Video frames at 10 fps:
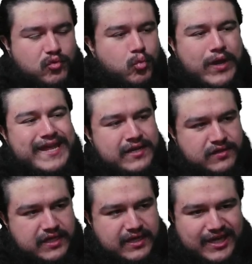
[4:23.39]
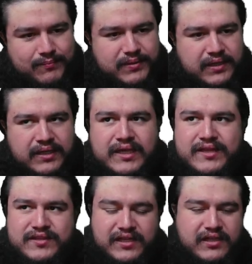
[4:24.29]
when they happen,
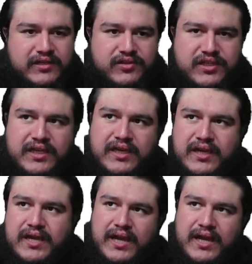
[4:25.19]
that kind of thing.